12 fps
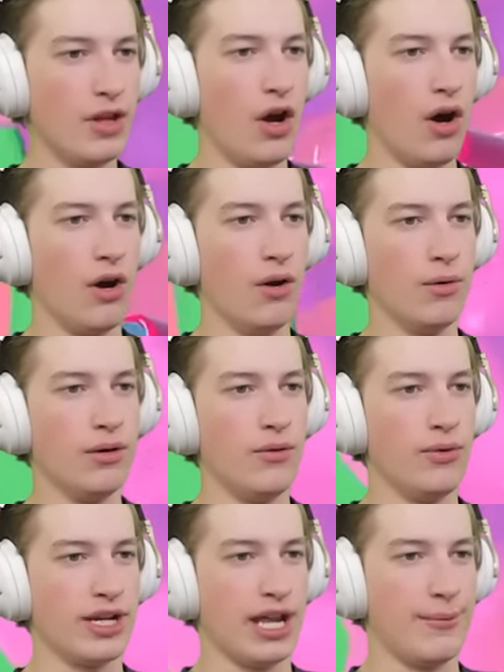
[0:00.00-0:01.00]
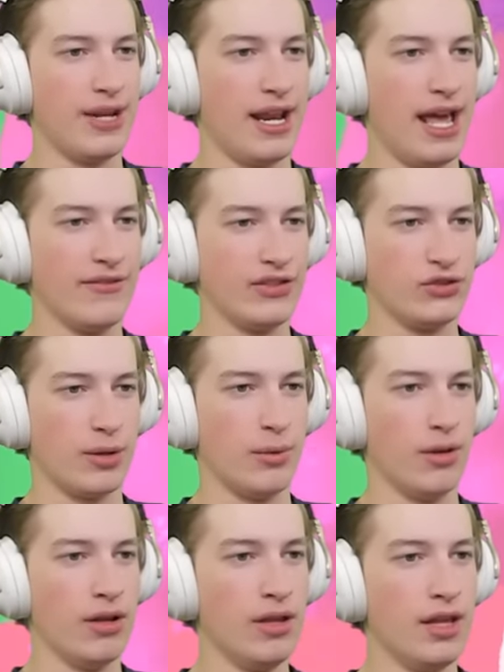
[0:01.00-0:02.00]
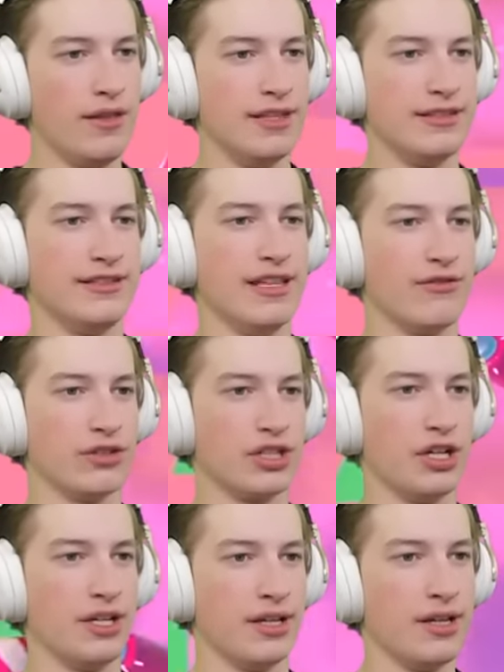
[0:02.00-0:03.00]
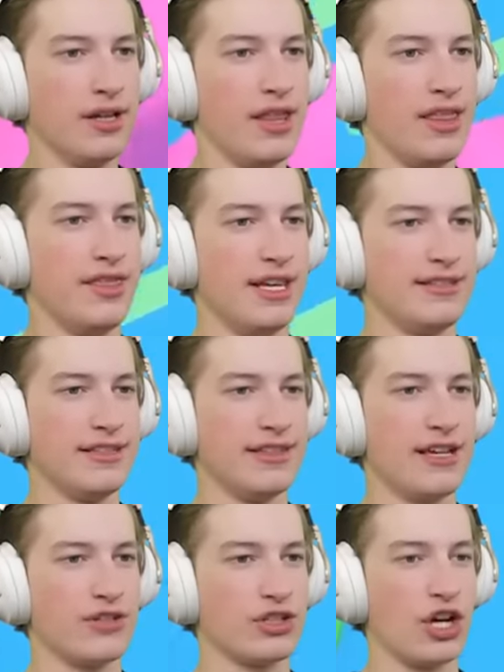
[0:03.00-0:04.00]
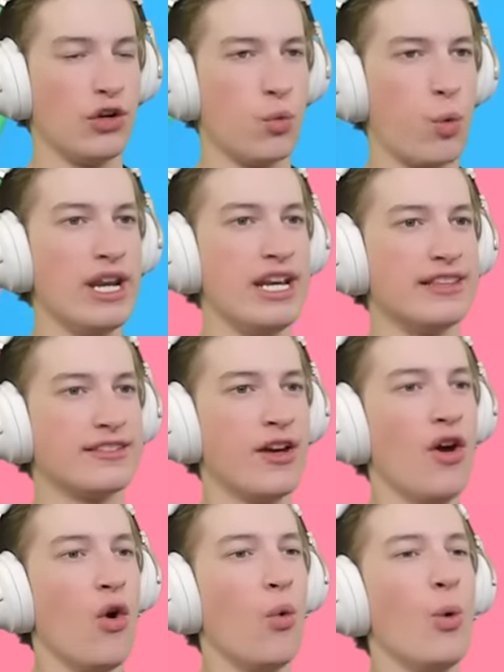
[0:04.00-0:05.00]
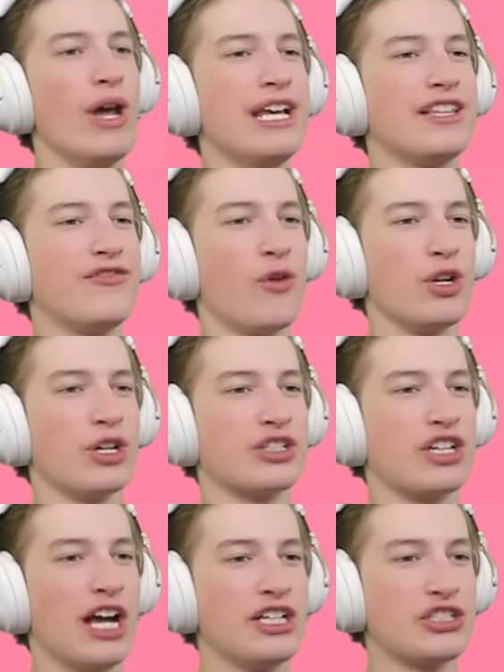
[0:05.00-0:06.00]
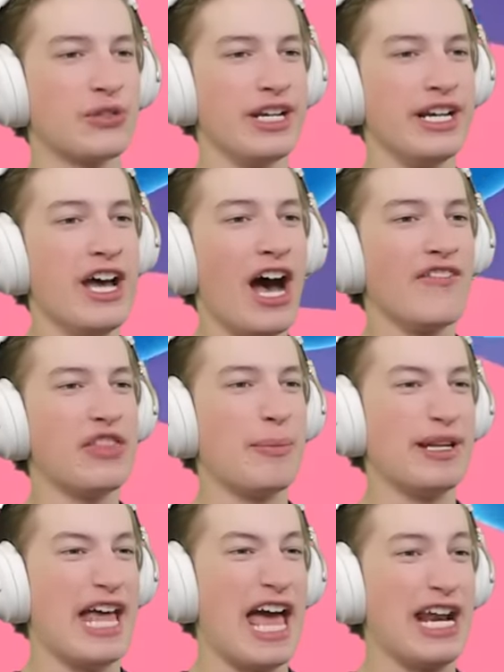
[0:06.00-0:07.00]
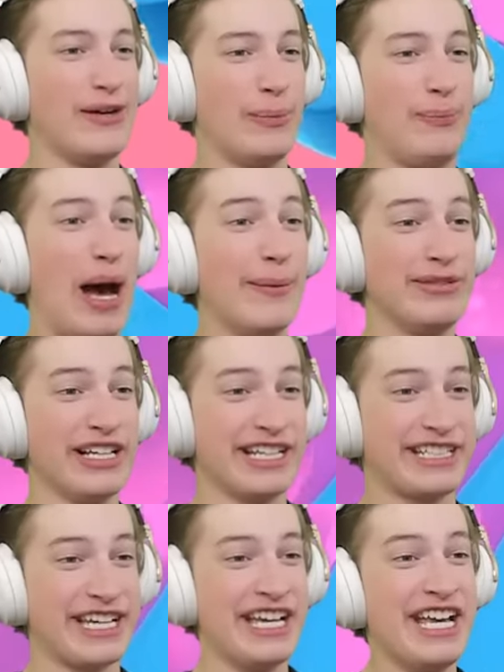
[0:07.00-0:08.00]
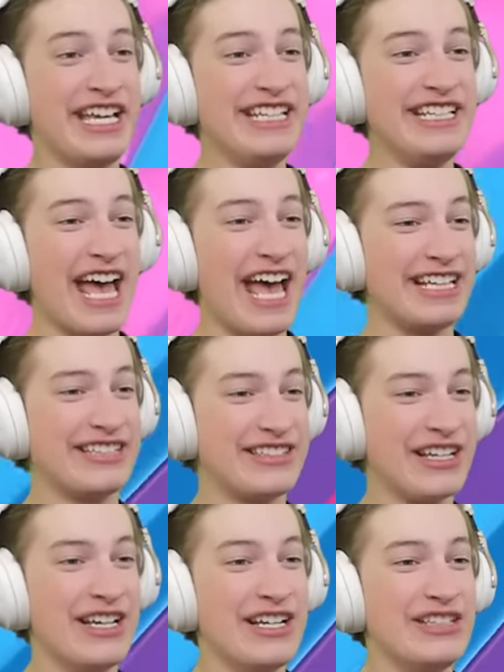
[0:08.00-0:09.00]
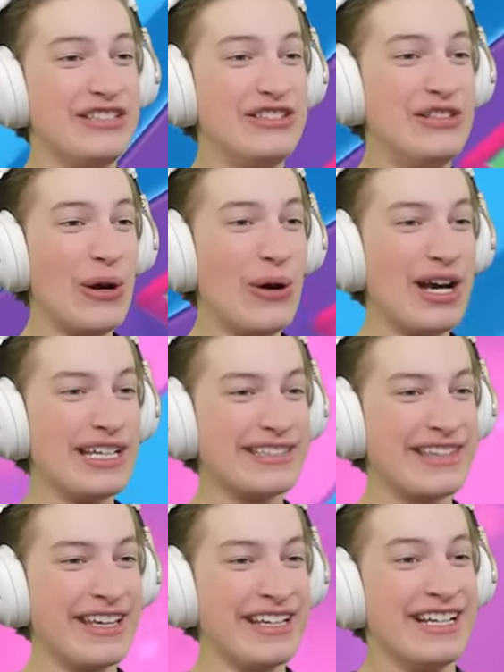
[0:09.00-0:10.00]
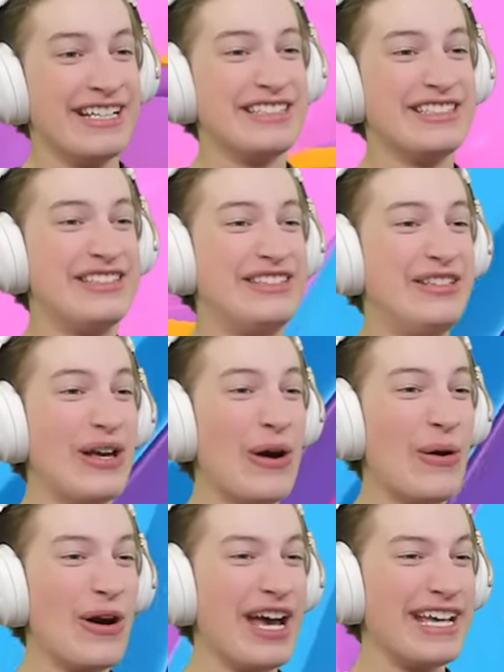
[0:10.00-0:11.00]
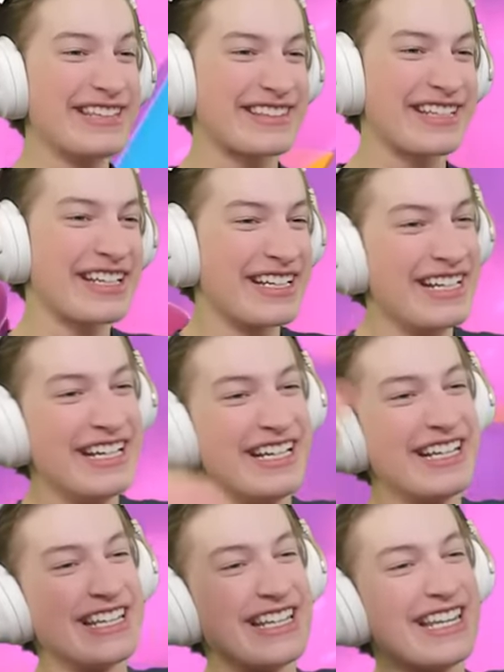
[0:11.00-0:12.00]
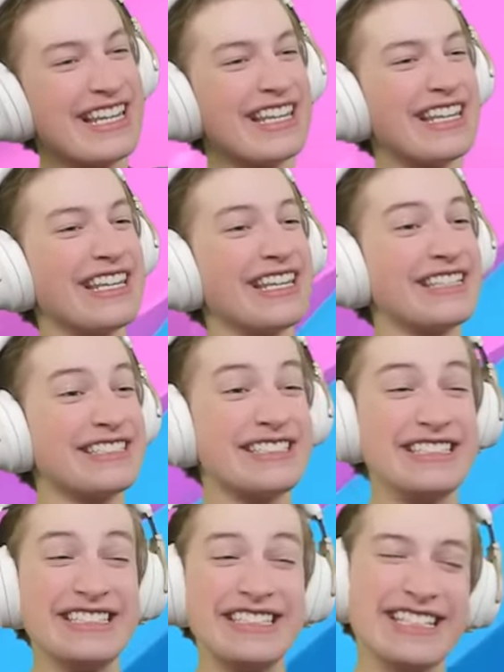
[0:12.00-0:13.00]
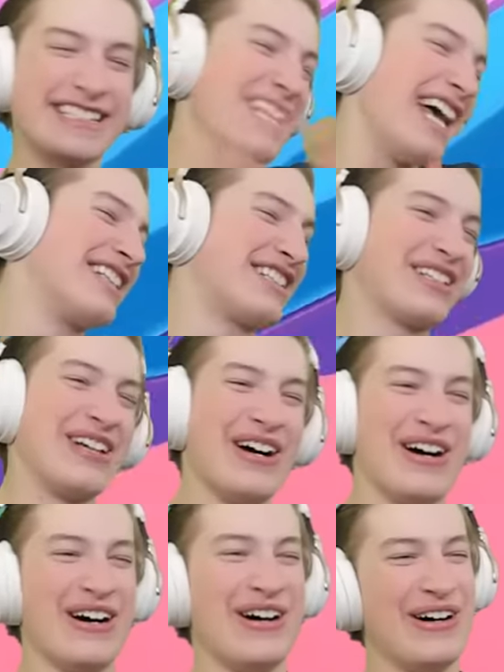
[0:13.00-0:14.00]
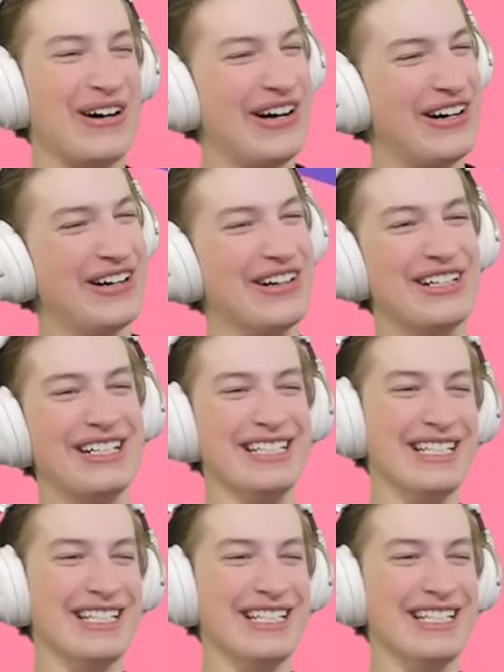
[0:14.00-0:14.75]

Oh, we got a banana having trouble. This is never good. This is never good. Win it. Win it for your country of the Banana Republic. Yes. Do it. Do it. Let's go!